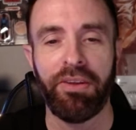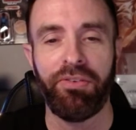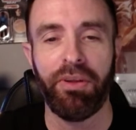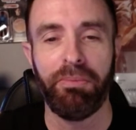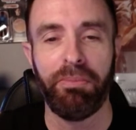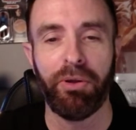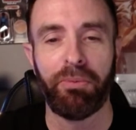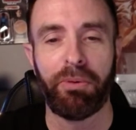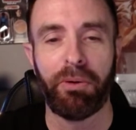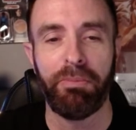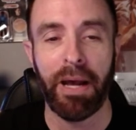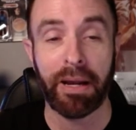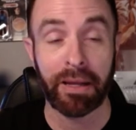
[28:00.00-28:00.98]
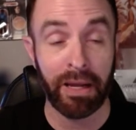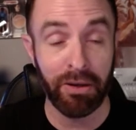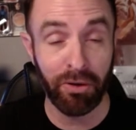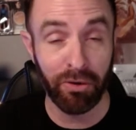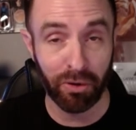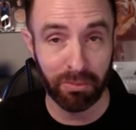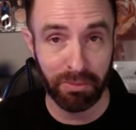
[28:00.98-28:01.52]
to see Bill Burr back, and I
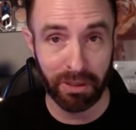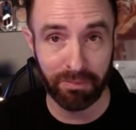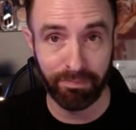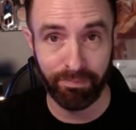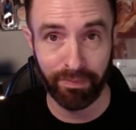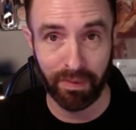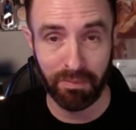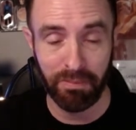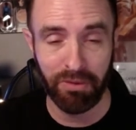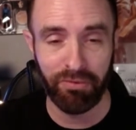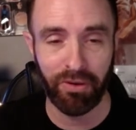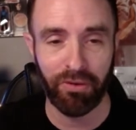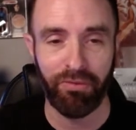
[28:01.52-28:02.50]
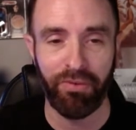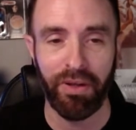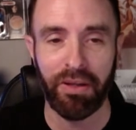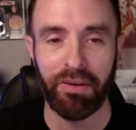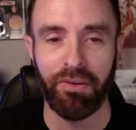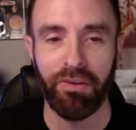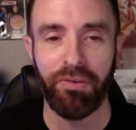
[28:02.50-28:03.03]
know you're a big Mayfield
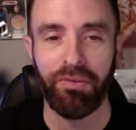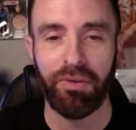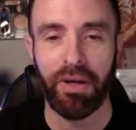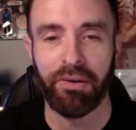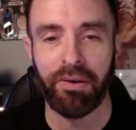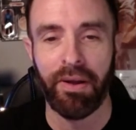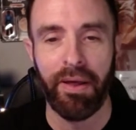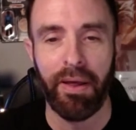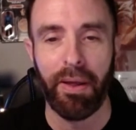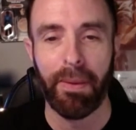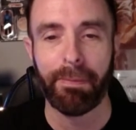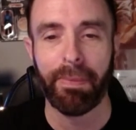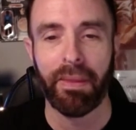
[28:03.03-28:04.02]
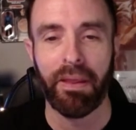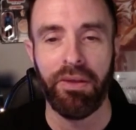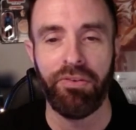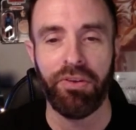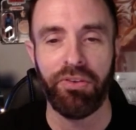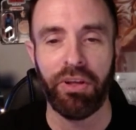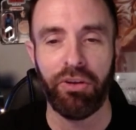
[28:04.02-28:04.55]
fan too, Tyler. He
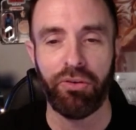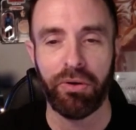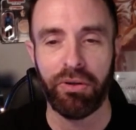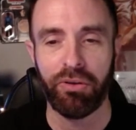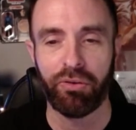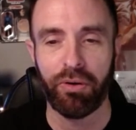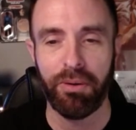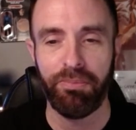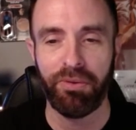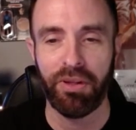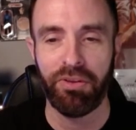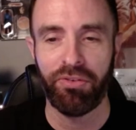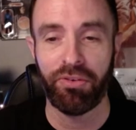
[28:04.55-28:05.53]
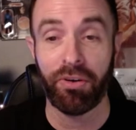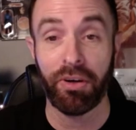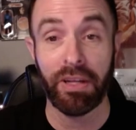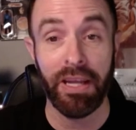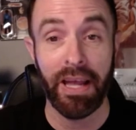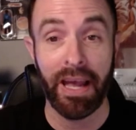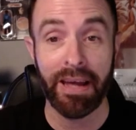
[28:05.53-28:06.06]
says he enjoyed his quips and
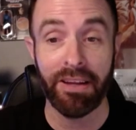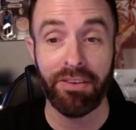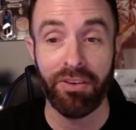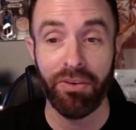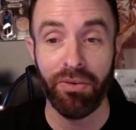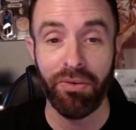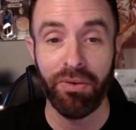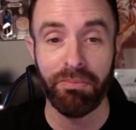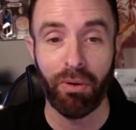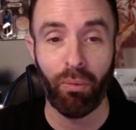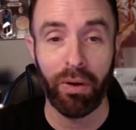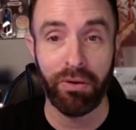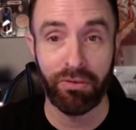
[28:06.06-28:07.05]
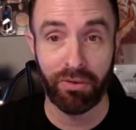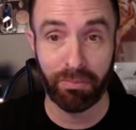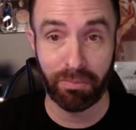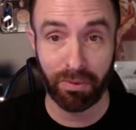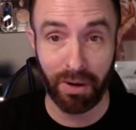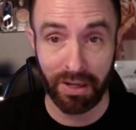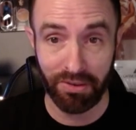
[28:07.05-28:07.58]
snarky attitude, but what
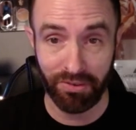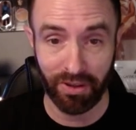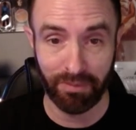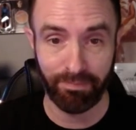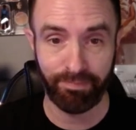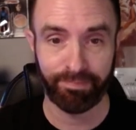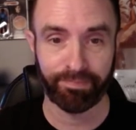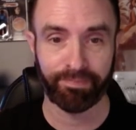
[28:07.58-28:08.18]
surprised him